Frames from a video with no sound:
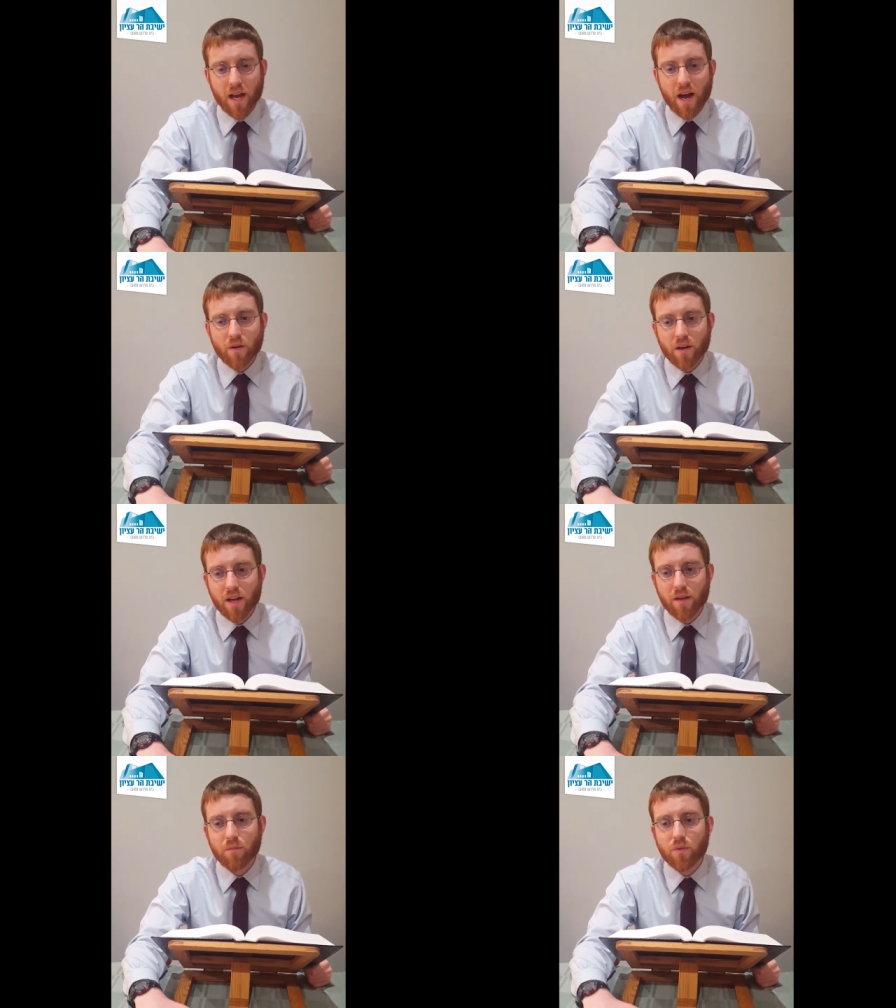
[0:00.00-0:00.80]
How can
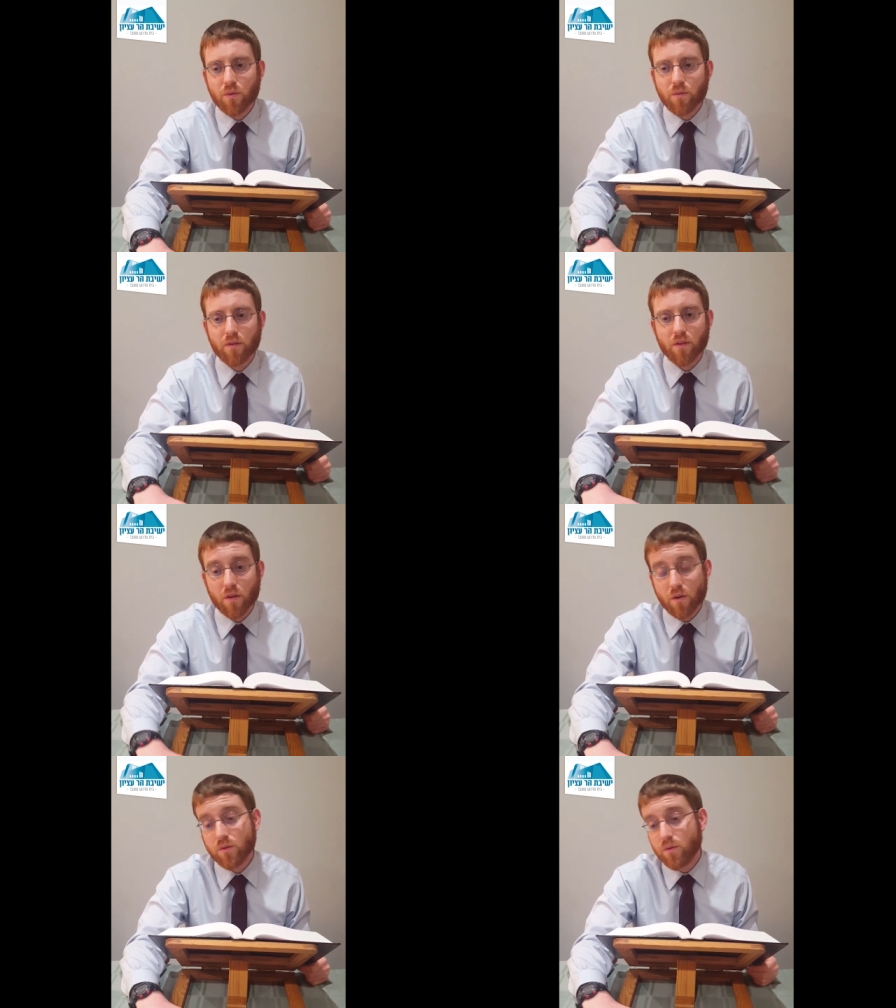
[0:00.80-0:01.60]
I improve
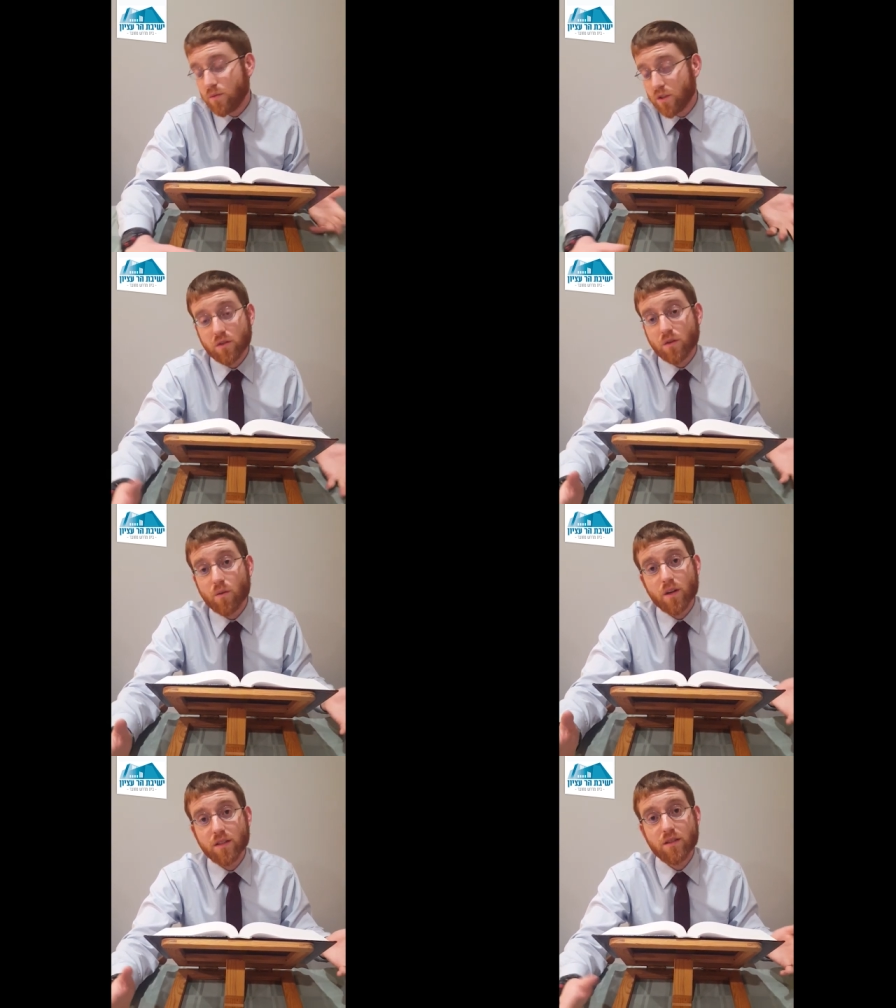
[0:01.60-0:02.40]
those who just
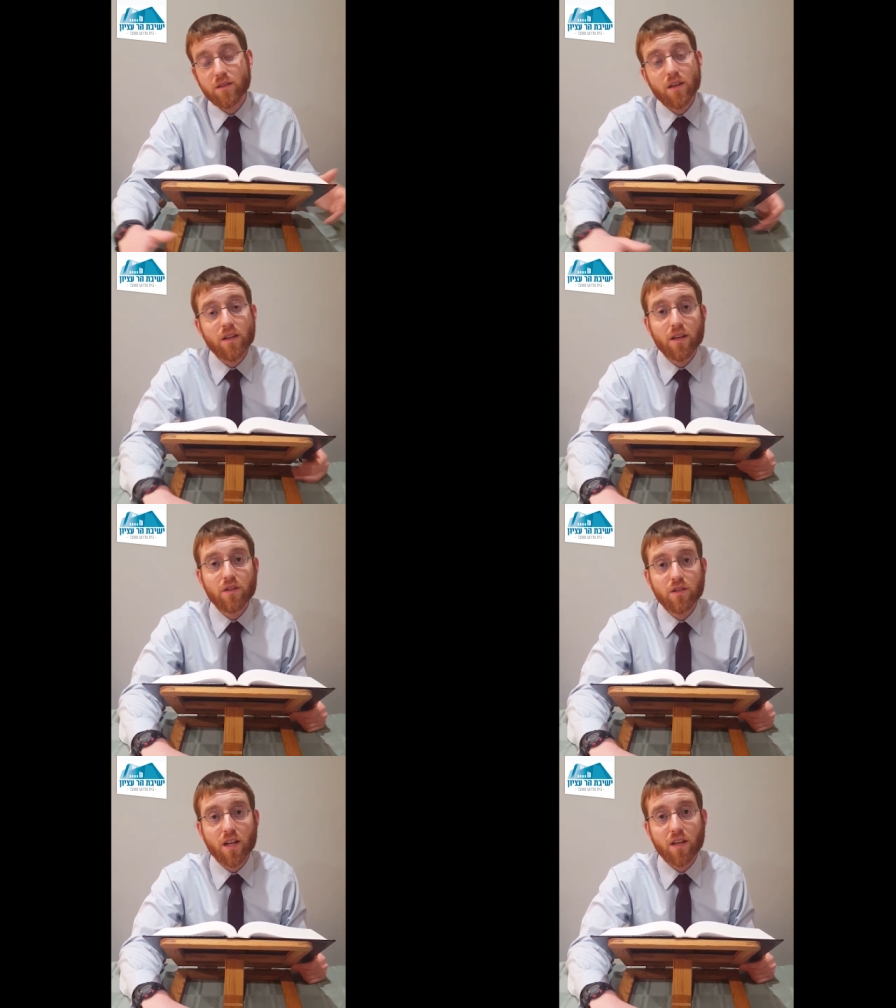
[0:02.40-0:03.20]
don't necessarily
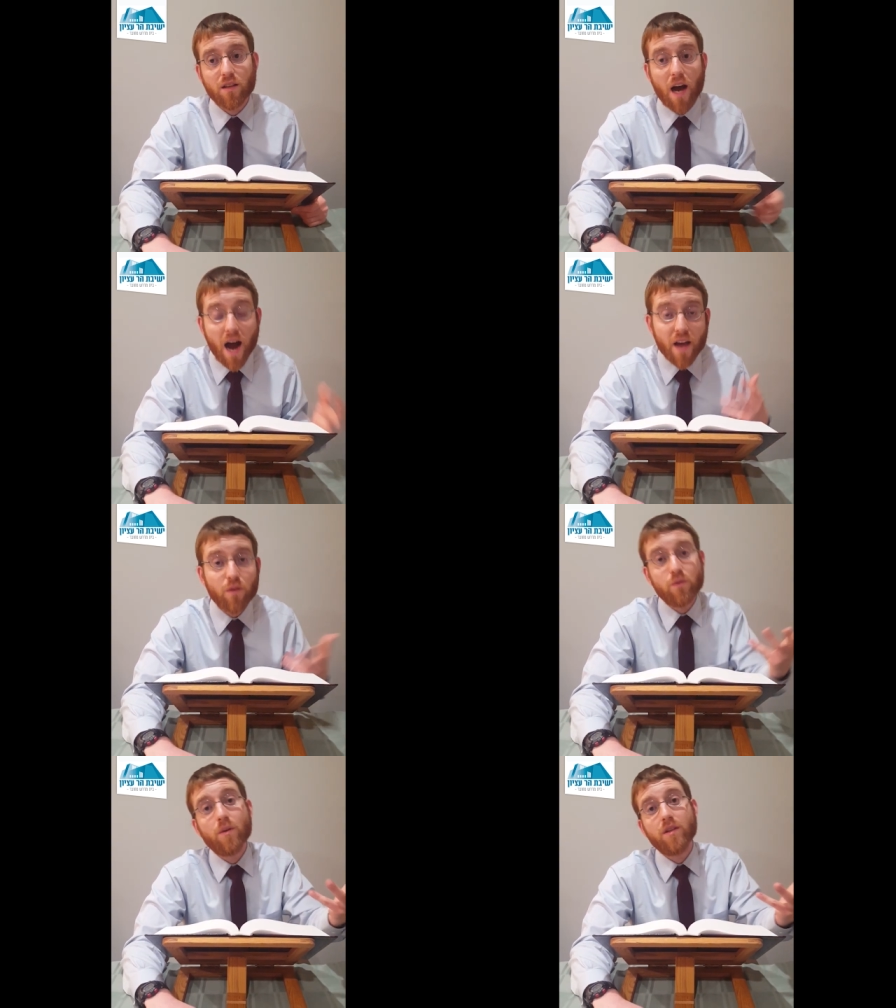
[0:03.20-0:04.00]
understand? I
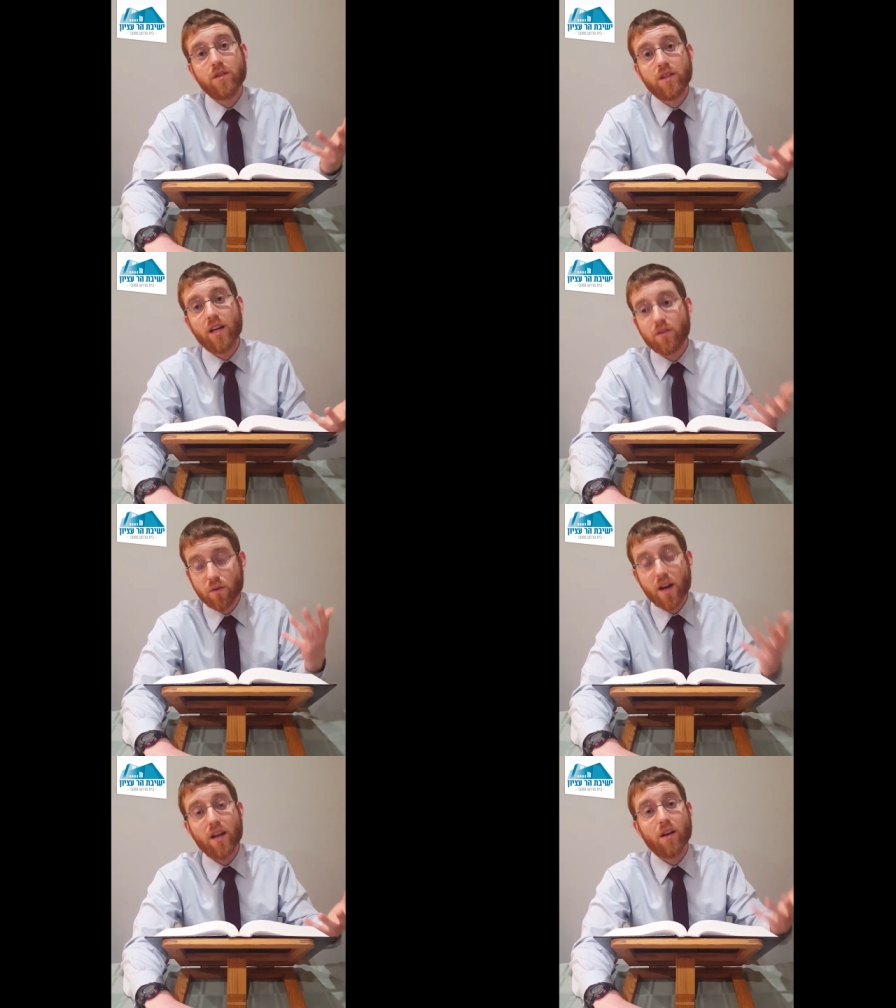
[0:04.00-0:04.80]
do understand.
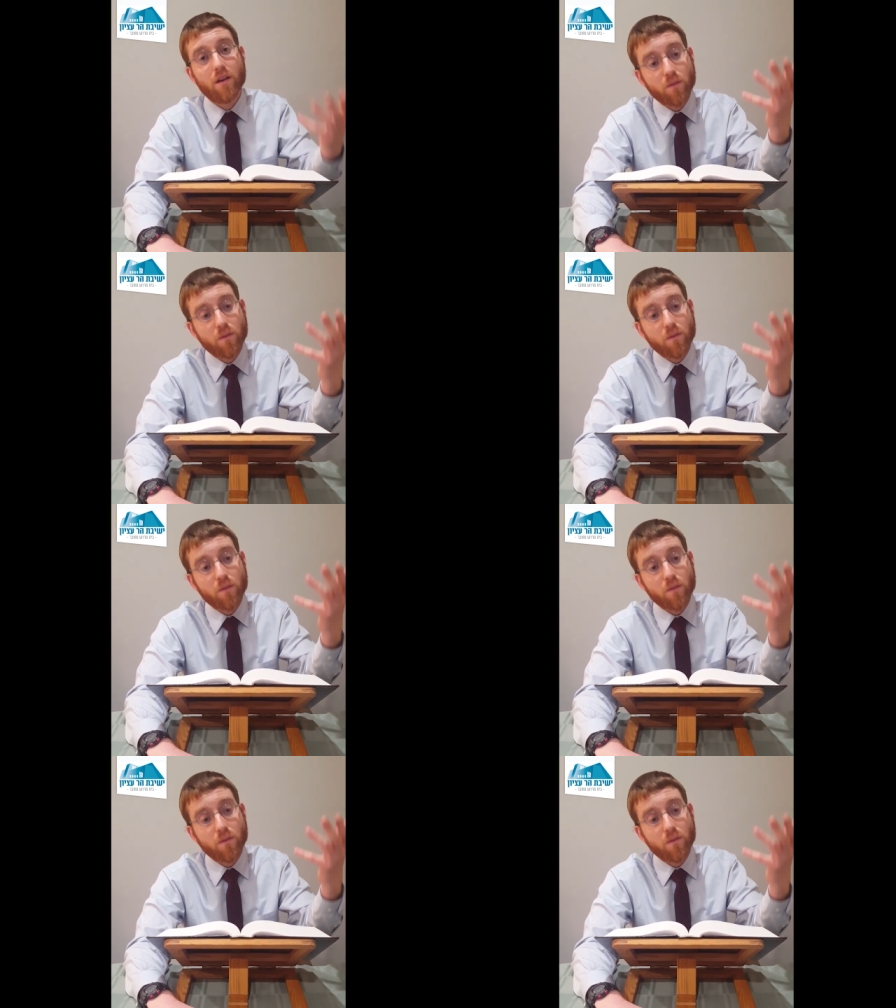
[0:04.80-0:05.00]
Great.